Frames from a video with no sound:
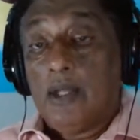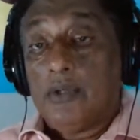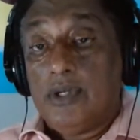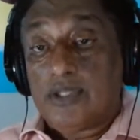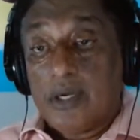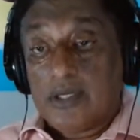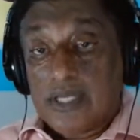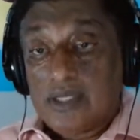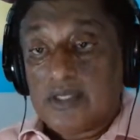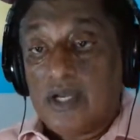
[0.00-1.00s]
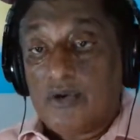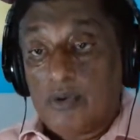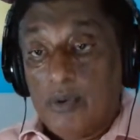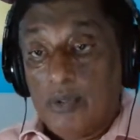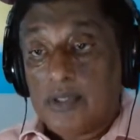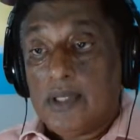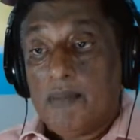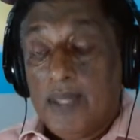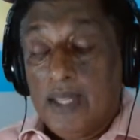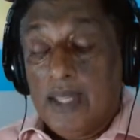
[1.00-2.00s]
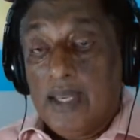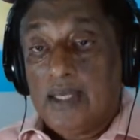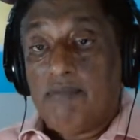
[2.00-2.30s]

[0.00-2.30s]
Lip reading: to the success and growth and